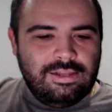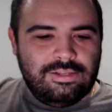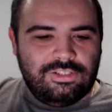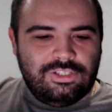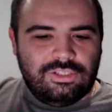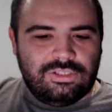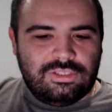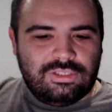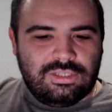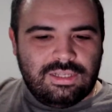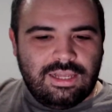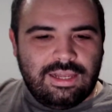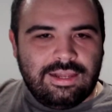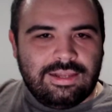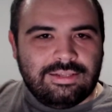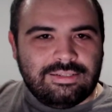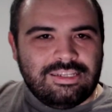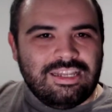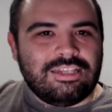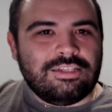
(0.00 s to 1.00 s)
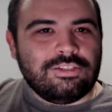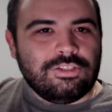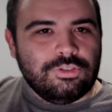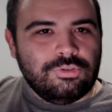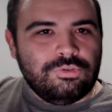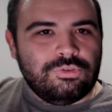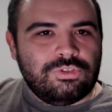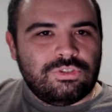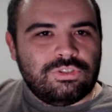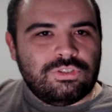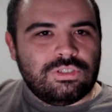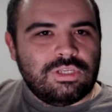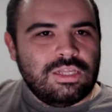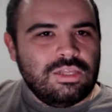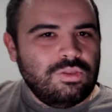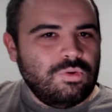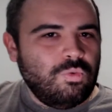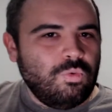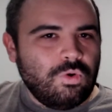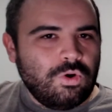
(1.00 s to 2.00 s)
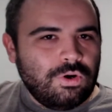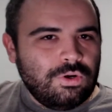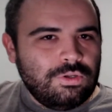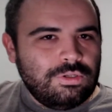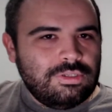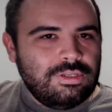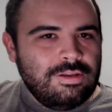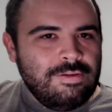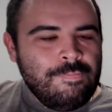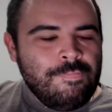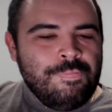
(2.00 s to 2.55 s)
just let loose in the world.